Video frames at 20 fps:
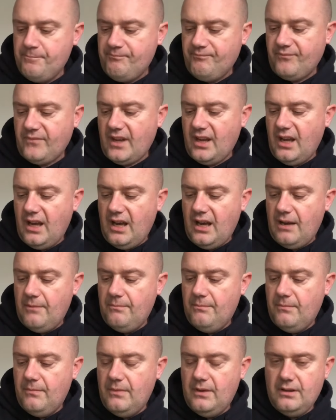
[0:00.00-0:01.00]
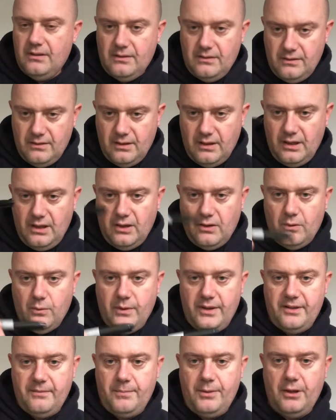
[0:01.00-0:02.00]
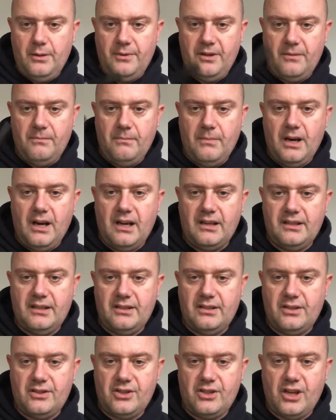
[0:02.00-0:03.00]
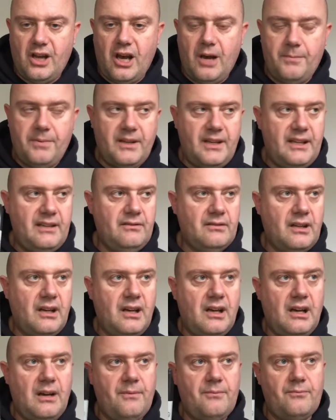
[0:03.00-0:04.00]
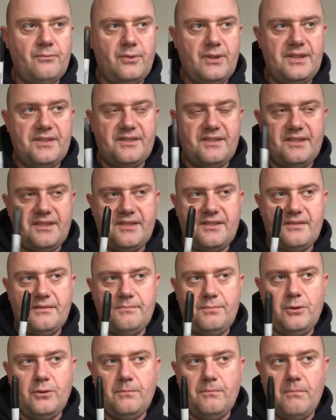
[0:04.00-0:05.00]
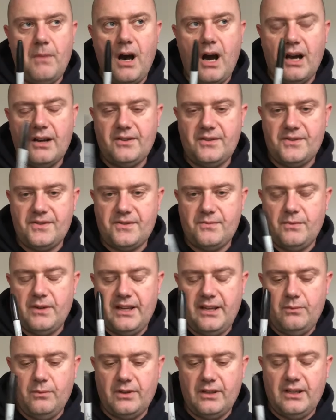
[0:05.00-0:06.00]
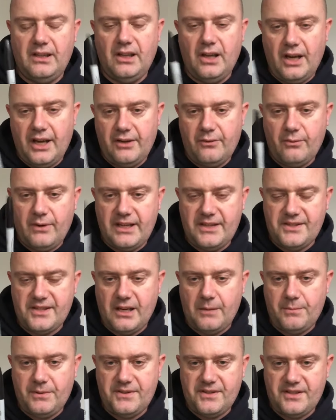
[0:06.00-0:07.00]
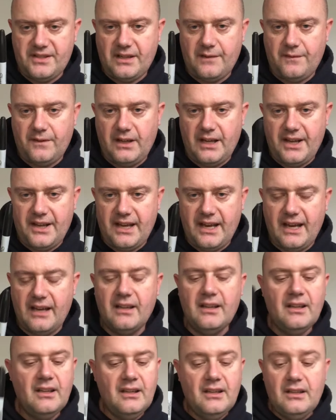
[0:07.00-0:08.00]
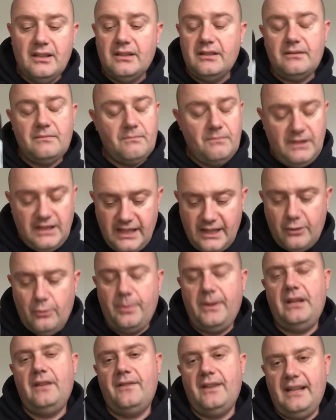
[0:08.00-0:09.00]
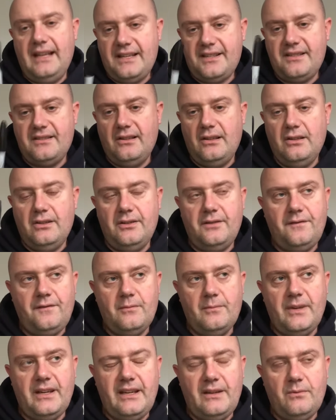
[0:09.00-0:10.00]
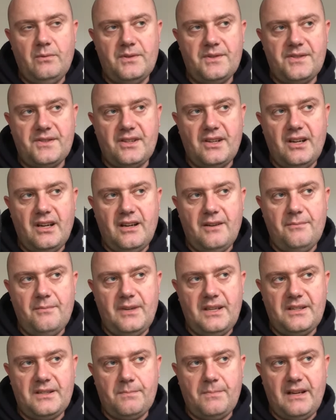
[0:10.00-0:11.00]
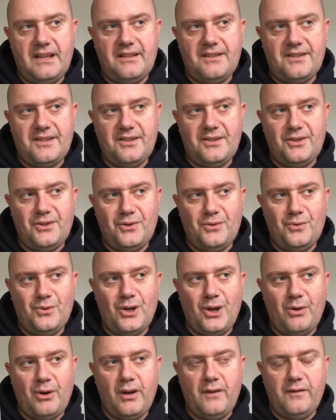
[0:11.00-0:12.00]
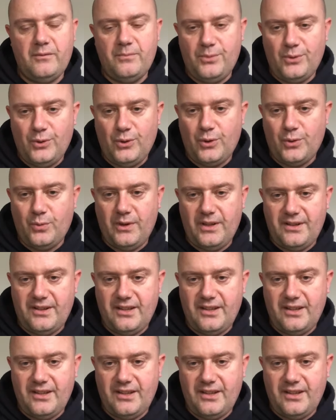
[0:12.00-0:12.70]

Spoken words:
along with a permanent marker, a Sharpie. Reason is to put markers where you want to line rings up and stuff like that. Little bit of a lesson learned for me was it's better to go overboard with